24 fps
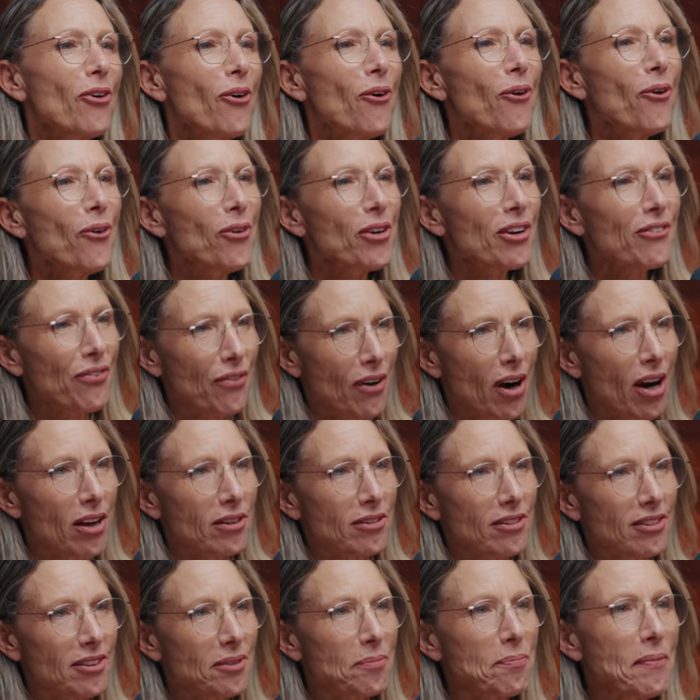all
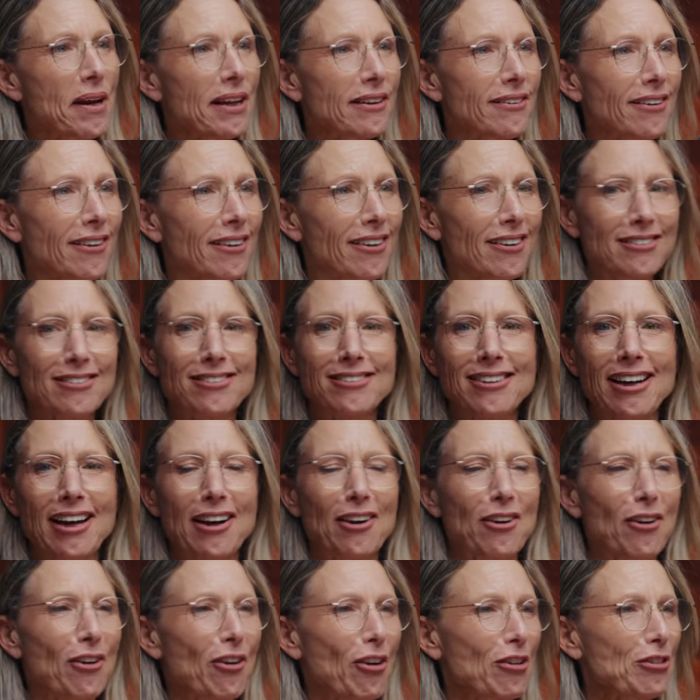fronts, medical,
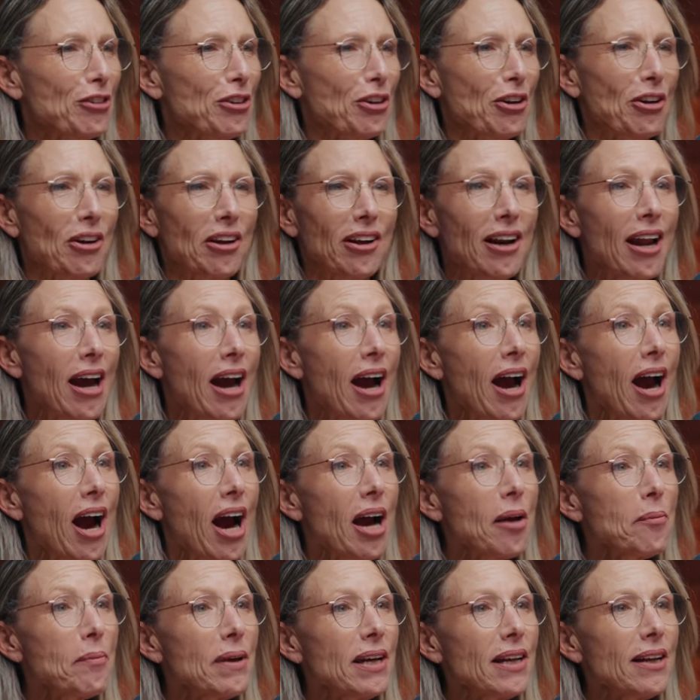psychological.
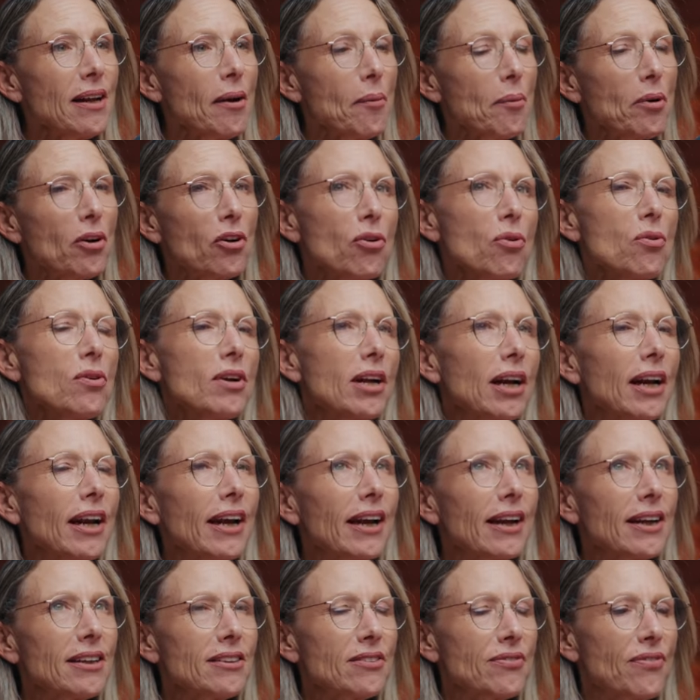I mean,
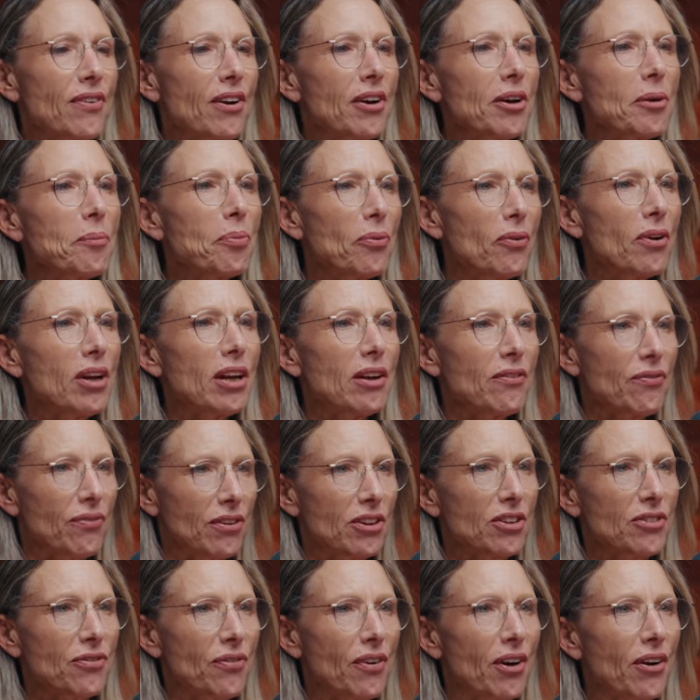Googling is very brief.
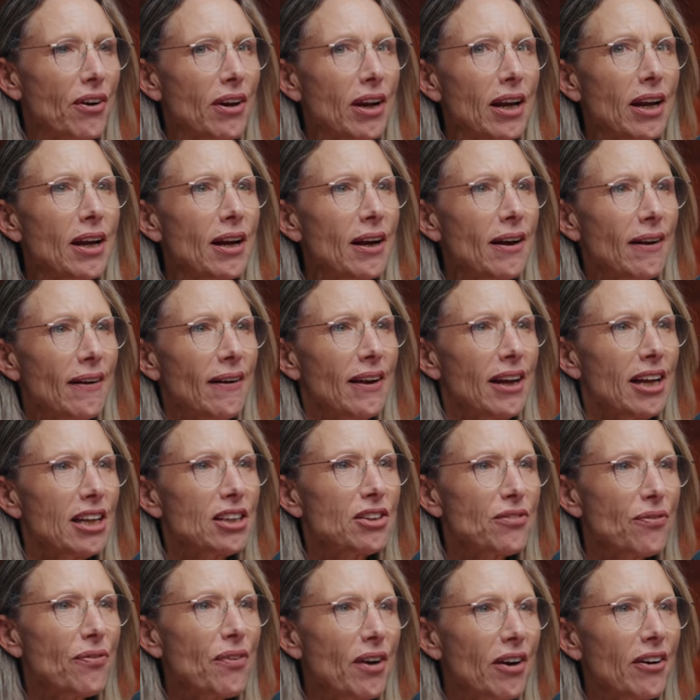It's very,
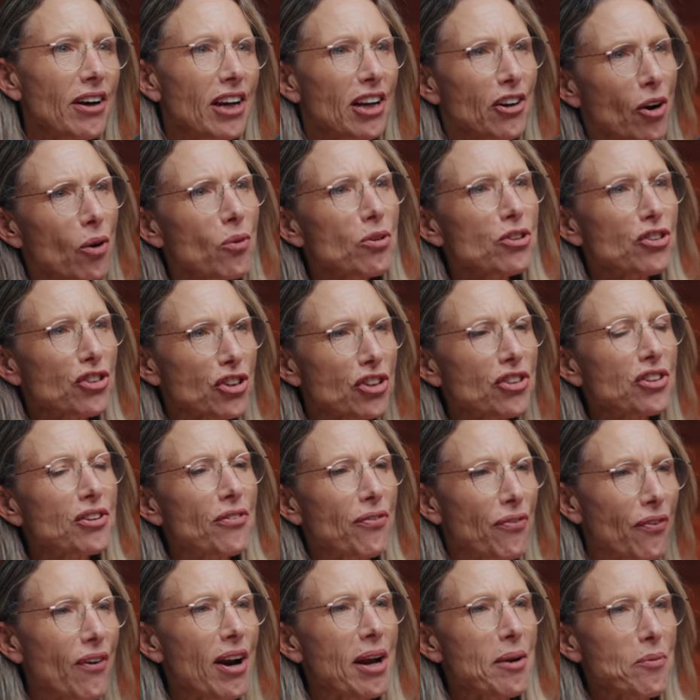you know, it's just a
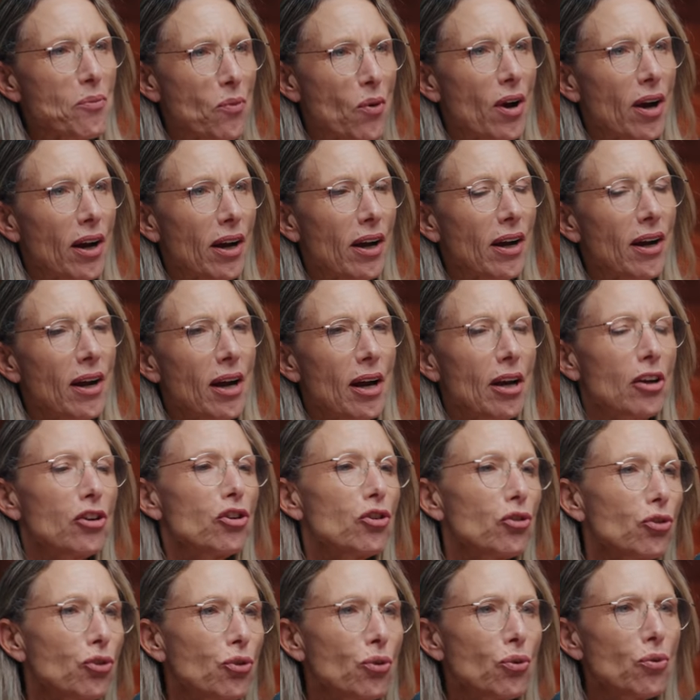framework.
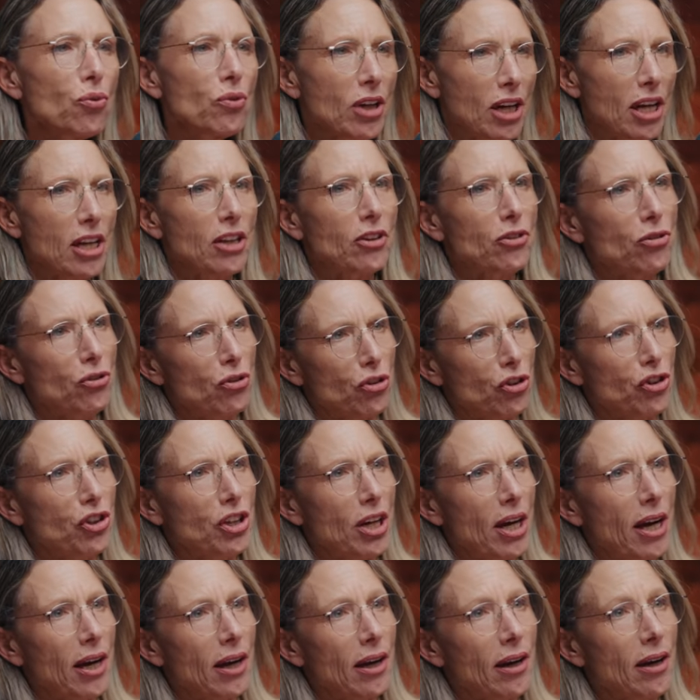You do need to
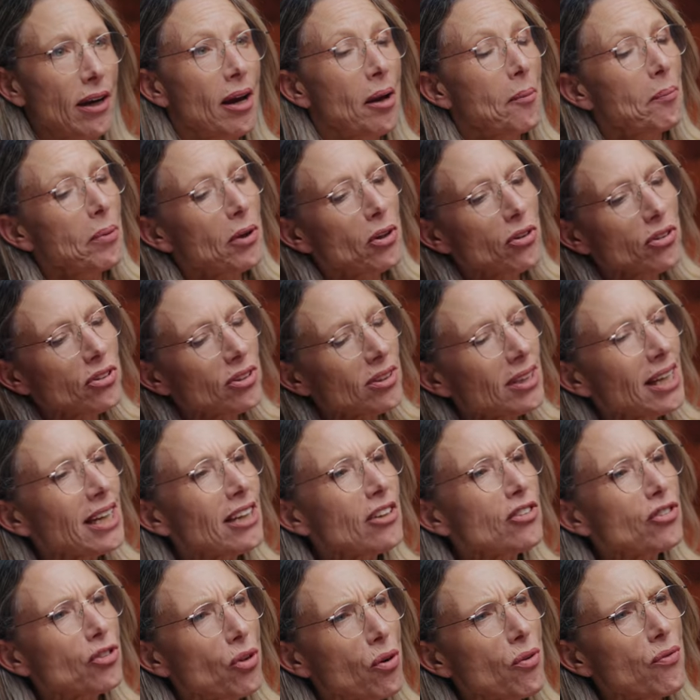check because
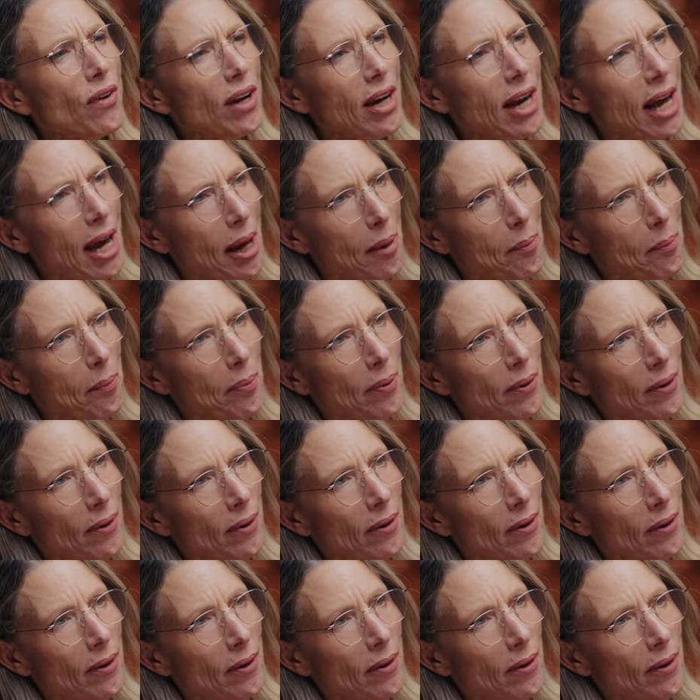things overlap.